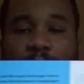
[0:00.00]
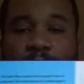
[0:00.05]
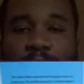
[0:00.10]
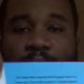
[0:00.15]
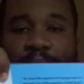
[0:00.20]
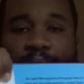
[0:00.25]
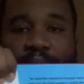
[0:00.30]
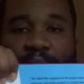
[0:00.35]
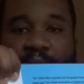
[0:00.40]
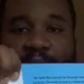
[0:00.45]

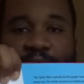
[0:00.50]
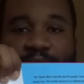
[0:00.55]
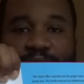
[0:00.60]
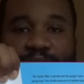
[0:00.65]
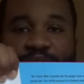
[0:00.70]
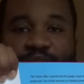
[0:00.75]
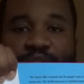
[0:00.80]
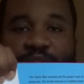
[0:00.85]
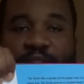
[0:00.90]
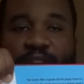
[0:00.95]
And then they
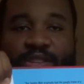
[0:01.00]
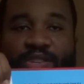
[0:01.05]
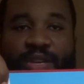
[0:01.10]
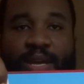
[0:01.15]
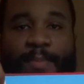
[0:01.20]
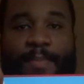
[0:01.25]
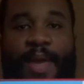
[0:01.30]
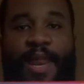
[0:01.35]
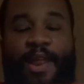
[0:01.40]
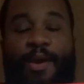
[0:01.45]
actually changed
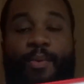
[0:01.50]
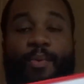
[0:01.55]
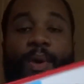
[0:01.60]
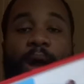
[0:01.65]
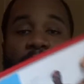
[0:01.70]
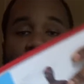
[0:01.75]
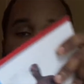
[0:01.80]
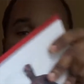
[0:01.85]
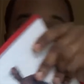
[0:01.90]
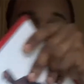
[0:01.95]
it and made it
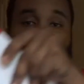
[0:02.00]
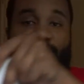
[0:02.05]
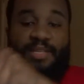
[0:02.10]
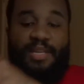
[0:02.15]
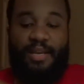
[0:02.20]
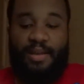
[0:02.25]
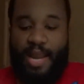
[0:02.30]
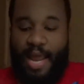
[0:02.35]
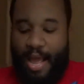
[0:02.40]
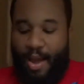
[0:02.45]
white, which
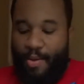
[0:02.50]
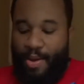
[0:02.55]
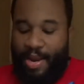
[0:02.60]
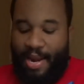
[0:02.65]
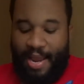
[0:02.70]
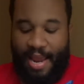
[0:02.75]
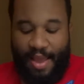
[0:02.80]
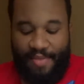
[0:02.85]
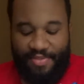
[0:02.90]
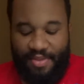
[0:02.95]
stood out.
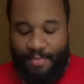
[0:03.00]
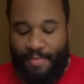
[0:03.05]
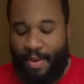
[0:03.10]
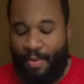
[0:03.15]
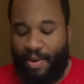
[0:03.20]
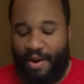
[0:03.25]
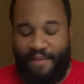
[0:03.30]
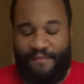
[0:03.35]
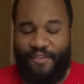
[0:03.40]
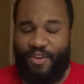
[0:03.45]
And I have to
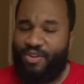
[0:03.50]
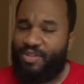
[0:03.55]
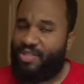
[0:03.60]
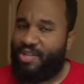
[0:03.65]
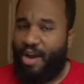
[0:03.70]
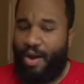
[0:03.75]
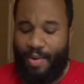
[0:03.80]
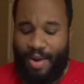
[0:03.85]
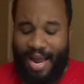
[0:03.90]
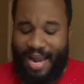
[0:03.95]
admit, when I first
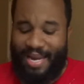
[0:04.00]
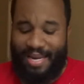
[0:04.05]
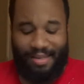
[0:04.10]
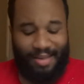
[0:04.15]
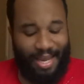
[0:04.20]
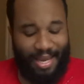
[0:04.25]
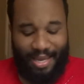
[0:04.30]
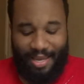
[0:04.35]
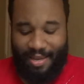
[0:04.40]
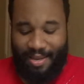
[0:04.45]
saw it, I didn't
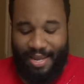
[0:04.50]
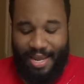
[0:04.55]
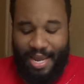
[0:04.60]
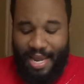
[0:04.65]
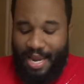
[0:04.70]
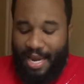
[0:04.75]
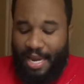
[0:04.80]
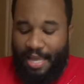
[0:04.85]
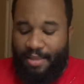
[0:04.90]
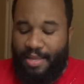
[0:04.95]
like it.
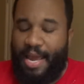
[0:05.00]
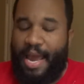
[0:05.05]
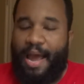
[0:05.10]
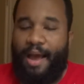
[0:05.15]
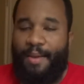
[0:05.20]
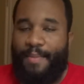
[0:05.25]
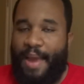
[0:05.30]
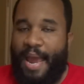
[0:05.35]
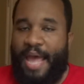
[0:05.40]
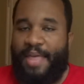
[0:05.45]
And then
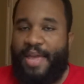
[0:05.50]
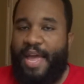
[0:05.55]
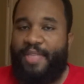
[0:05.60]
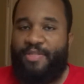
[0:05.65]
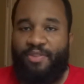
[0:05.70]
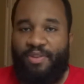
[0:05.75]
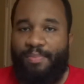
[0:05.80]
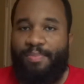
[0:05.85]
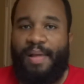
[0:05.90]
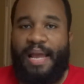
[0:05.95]

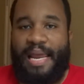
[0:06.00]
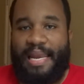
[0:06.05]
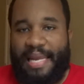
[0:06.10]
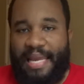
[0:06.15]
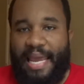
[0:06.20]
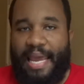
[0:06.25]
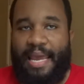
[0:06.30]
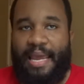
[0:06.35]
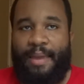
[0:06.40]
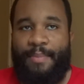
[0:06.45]
after playing the
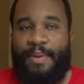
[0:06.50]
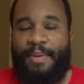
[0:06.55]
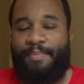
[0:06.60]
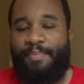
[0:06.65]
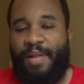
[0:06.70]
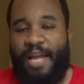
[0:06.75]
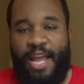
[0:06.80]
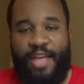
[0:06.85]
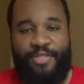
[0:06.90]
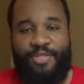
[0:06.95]
game and
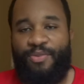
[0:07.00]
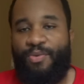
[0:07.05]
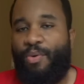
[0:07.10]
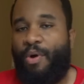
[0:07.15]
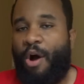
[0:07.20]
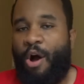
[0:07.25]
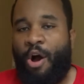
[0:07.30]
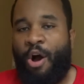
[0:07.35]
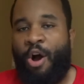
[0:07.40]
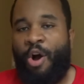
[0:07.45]
playing through
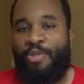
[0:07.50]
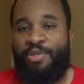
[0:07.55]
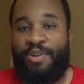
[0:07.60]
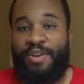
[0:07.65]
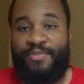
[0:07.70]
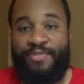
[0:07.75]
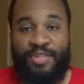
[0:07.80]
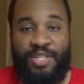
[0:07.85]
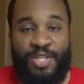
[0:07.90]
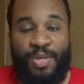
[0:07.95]
all the
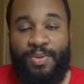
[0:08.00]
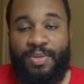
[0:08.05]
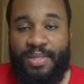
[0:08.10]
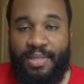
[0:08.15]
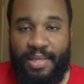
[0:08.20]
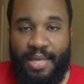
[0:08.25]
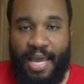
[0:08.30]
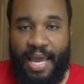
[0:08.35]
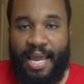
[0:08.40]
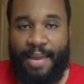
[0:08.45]
different suits
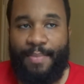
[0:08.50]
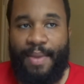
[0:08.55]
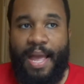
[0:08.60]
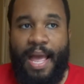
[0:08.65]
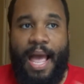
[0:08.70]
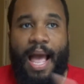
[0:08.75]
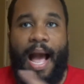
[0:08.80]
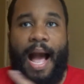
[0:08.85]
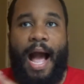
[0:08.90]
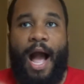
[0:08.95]
in the game,
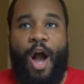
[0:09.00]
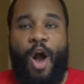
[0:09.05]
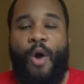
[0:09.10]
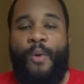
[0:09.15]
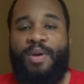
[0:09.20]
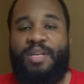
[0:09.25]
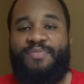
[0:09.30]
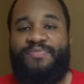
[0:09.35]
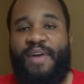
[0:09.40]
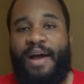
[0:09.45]
I
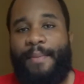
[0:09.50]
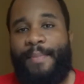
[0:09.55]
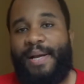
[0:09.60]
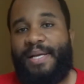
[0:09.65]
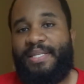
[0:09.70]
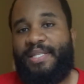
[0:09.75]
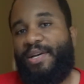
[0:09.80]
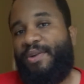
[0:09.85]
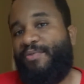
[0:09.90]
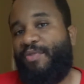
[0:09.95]
always find
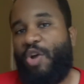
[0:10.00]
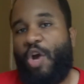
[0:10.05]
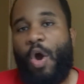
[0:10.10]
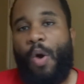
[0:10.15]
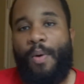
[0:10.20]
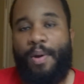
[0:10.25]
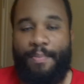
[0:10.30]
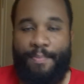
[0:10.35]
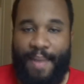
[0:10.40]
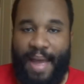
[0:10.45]
myself
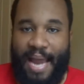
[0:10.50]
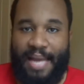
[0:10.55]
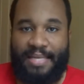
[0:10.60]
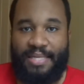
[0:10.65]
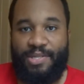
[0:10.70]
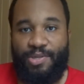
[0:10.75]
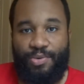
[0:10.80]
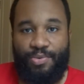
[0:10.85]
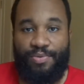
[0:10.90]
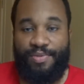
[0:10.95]
going back
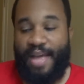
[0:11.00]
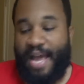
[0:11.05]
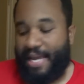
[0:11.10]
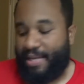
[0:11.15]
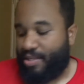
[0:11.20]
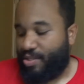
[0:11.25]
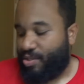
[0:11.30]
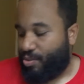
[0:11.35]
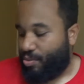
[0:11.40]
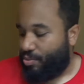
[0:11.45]
to
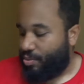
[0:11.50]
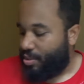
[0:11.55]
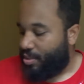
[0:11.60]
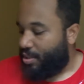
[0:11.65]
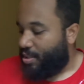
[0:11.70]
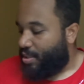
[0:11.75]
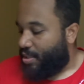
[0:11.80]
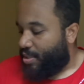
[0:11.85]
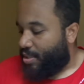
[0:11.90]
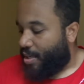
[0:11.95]
that suit.
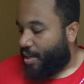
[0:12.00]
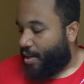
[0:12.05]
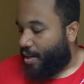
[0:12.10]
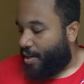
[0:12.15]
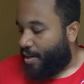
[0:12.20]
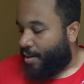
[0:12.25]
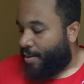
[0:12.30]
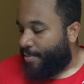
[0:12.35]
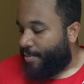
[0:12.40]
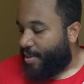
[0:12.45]

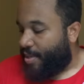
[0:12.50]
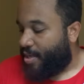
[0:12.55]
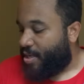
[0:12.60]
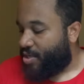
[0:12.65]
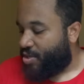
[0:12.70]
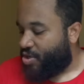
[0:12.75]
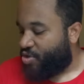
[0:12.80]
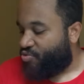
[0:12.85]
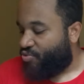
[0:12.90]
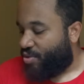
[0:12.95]

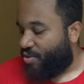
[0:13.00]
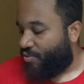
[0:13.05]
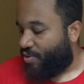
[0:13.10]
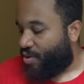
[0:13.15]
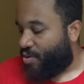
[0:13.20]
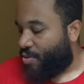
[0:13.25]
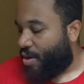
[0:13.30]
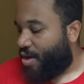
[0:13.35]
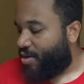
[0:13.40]
So it's really, really cool.